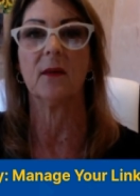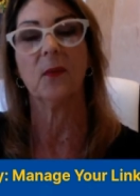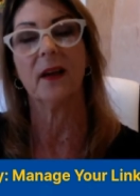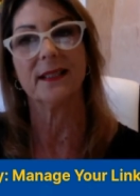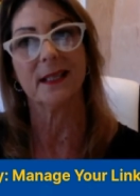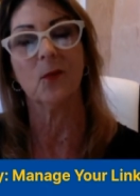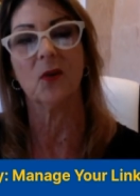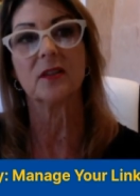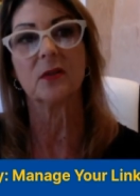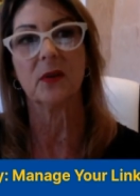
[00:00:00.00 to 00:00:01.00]
well, I'd say
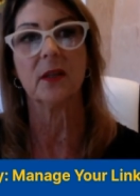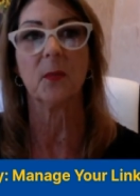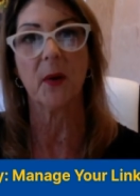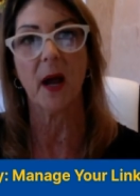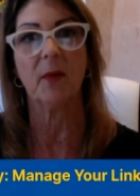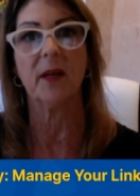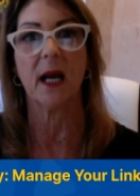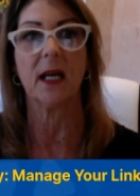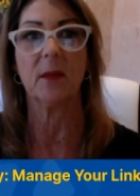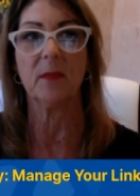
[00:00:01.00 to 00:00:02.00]
once a week, you're probably
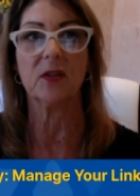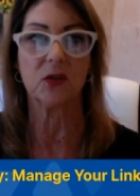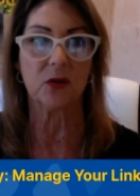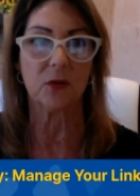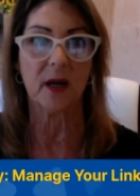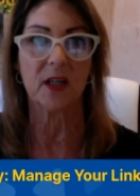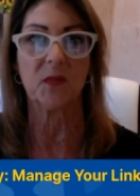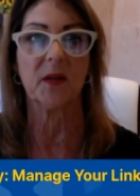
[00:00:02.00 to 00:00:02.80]
not going to miss too much